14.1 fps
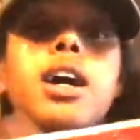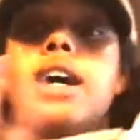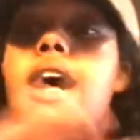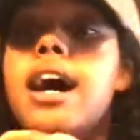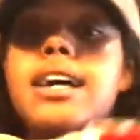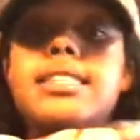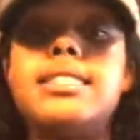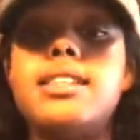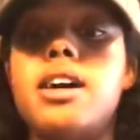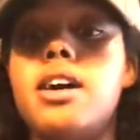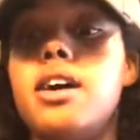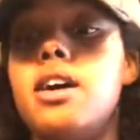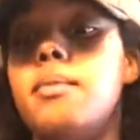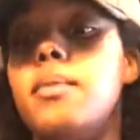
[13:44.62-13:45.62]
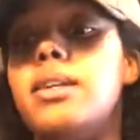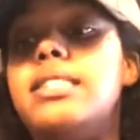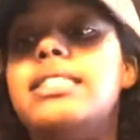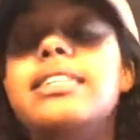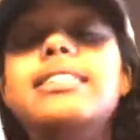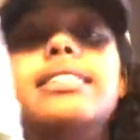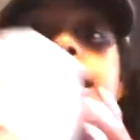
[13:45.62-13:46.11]
Got some
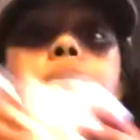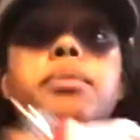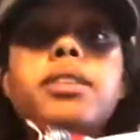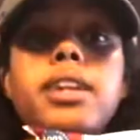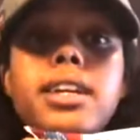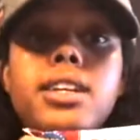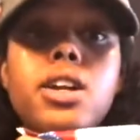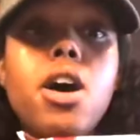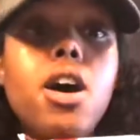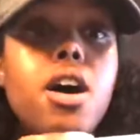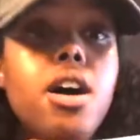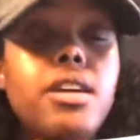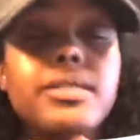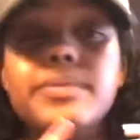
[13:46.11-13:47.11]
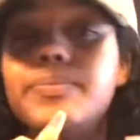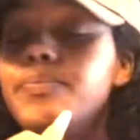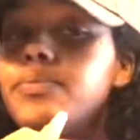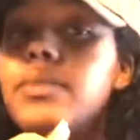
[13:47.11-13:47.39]
seasoning blend, y'all.